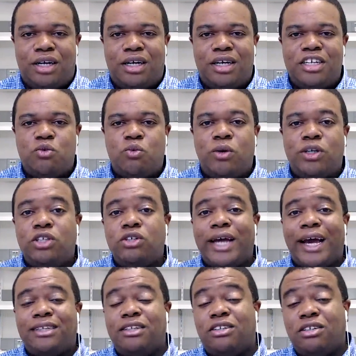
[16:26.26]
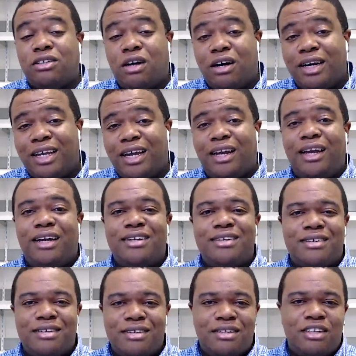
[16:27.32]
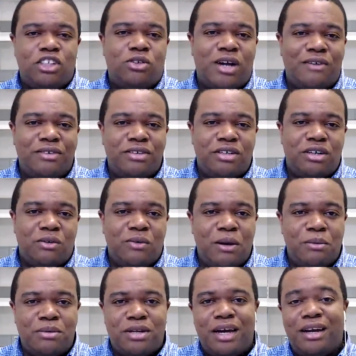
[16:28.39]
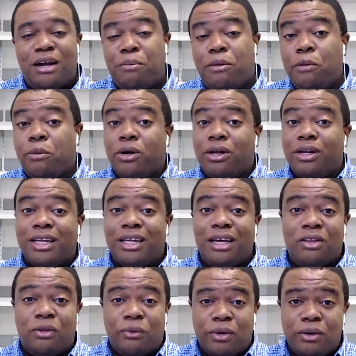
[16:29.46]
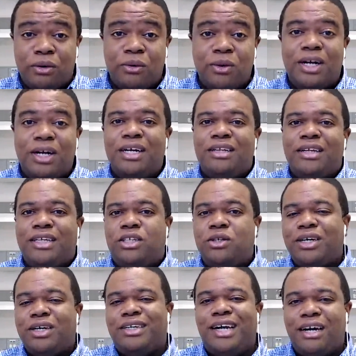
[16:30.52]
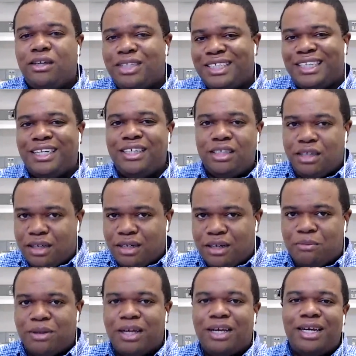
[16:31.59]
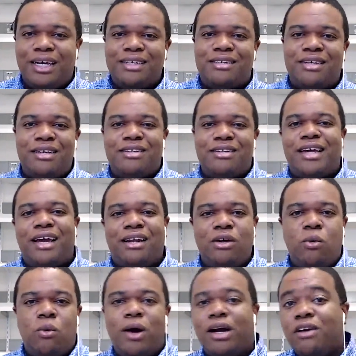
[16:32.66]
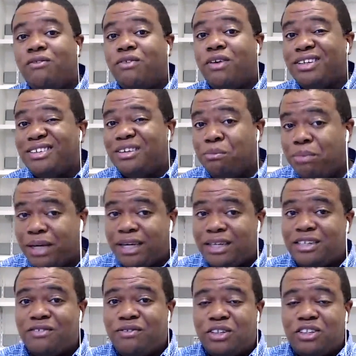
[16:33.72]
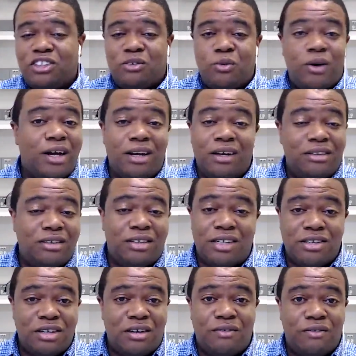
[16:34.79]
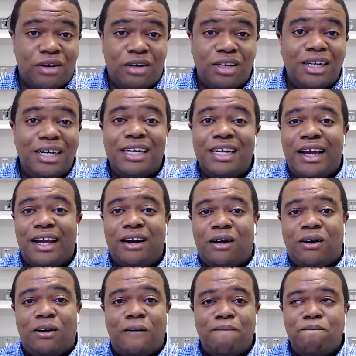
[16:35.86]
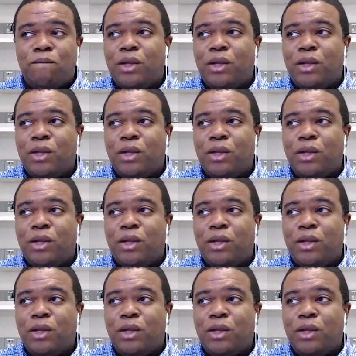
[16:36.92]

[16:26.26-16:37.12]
It's once you actually start getting consistent traffic to your website and people clicking through that you can now change it up and see exactly what converts the best versus what doesn't convert at all.